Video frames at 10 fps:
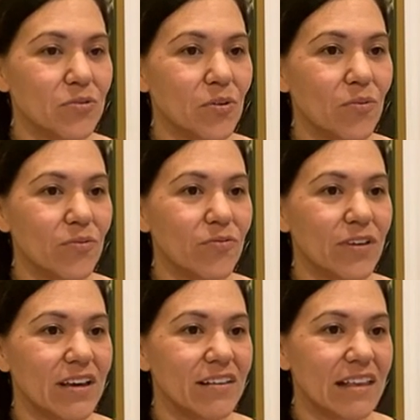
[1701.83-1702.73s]
don't
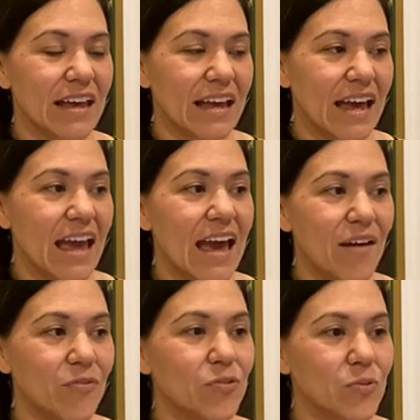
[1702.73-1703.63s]
feel like I
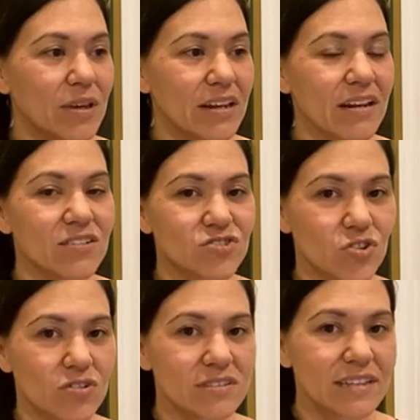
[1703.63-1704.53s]
have to eat at a
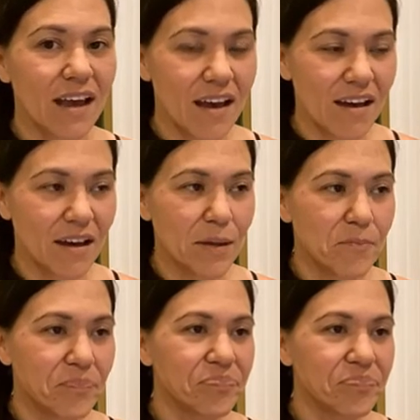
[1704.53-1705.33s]
certain time.